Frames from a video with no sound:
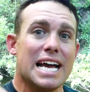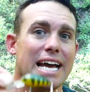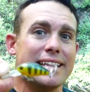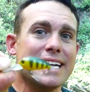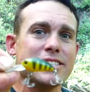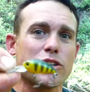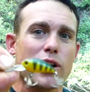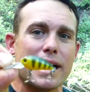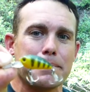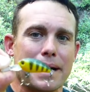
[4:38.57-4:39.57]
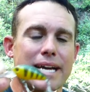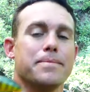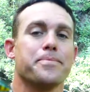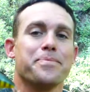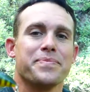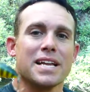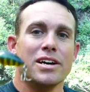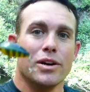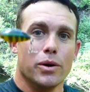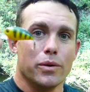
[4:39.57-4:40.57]
And that's a crankbait.
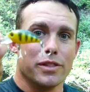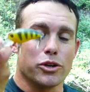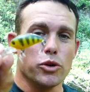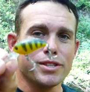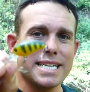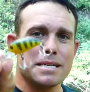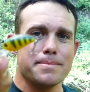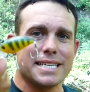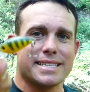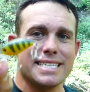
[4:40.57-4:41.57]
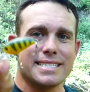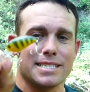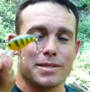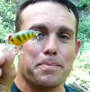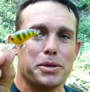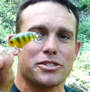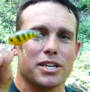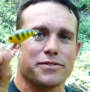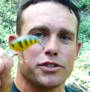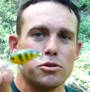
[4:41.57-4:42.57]
The cool thing about this is it puts
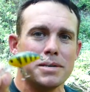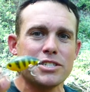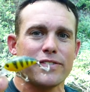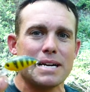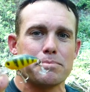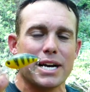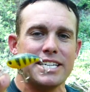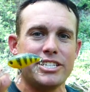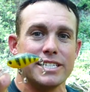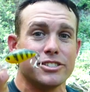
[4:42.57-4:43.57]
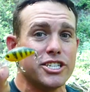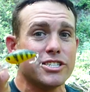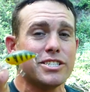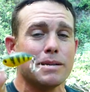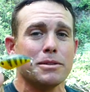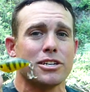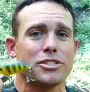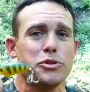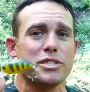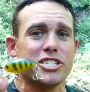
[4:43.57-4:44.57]
off so much vibration, just similar
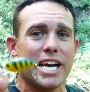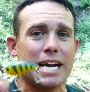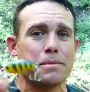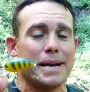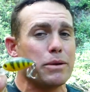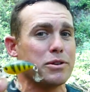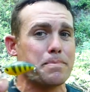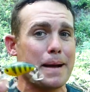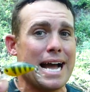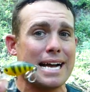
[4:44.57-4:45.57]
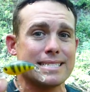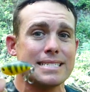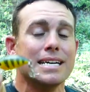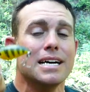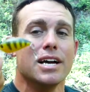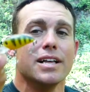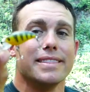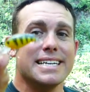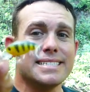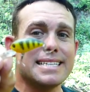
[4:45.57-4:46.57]
to a chatterbait with bass.
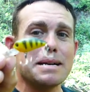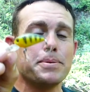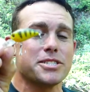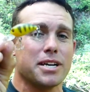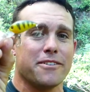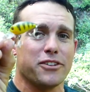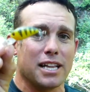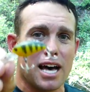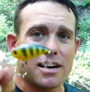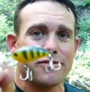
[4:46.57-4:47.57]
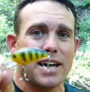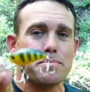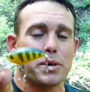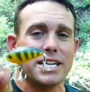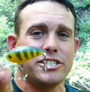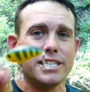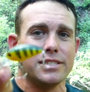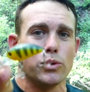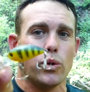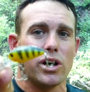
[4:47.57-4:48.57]
This thing puts off a lot of vibration
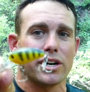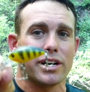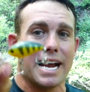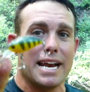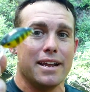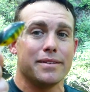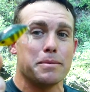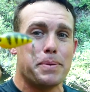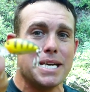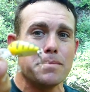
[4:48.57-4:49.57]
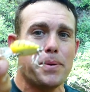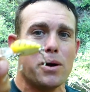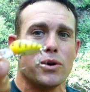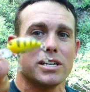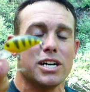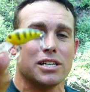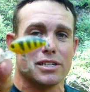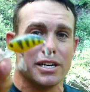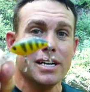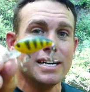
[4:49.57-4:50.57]
in the water, and depending upon what
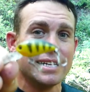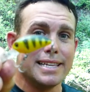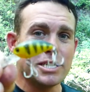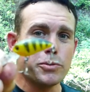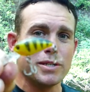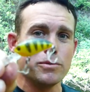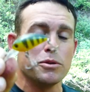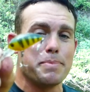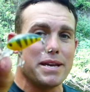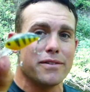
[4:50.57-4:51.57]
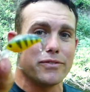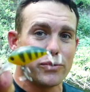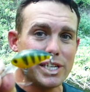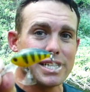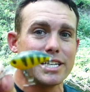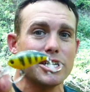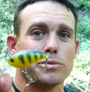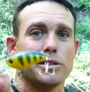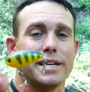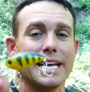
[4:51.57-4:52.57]
color, this one would be a really good
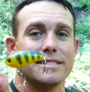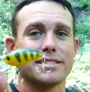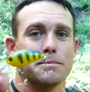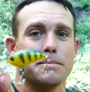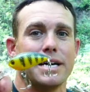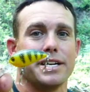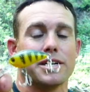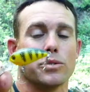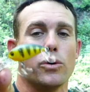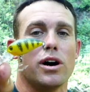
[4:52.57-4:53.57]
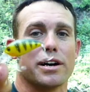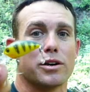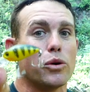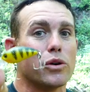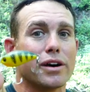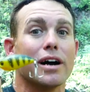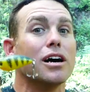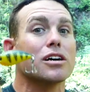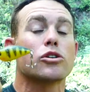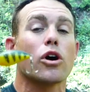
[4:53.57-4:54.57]
one in some muddier water, or
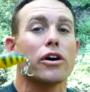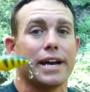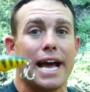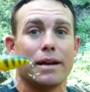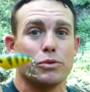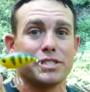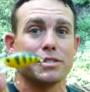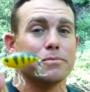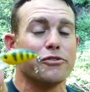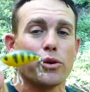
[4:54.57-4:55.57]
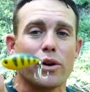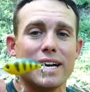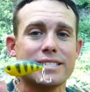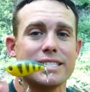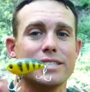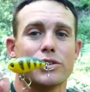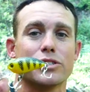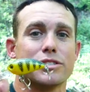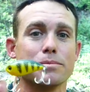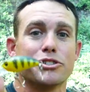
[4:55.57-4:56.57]
a crawdad with some fluorescent
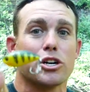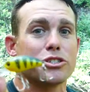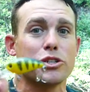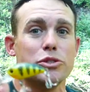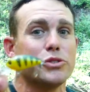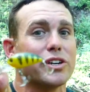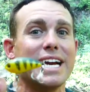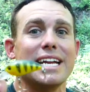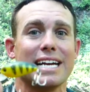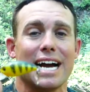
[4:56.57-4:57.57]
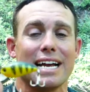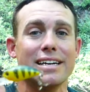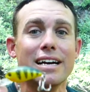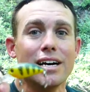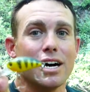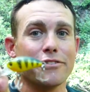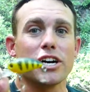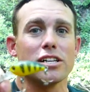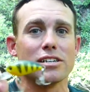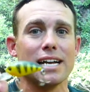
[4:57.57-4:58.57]
or some chartreuse or any kind of
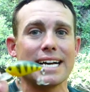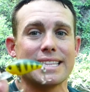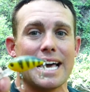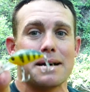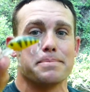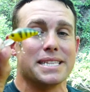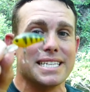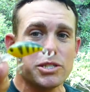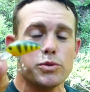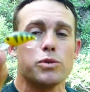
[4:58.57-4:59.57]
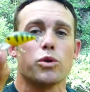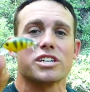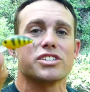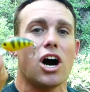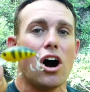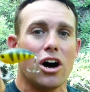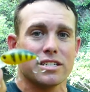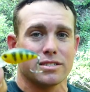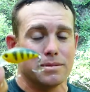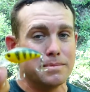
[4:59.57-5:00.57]
color like that. But this one works
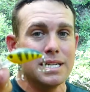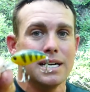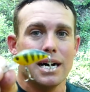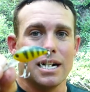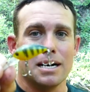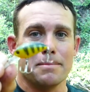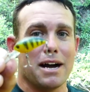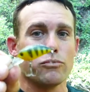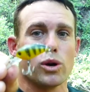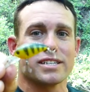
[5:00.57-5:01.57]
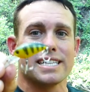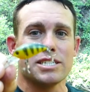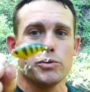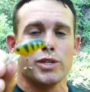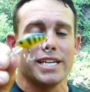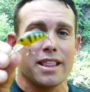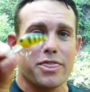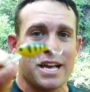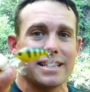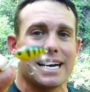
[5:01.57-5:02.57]
awesome. I've worked this one, and the
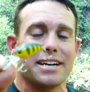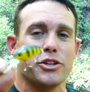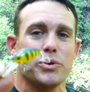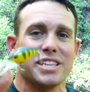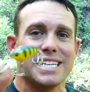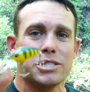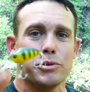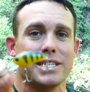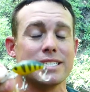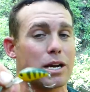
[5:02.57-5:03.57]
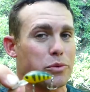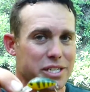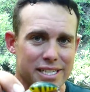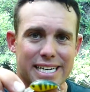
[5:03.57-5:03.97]
thing that I do with this one is I reel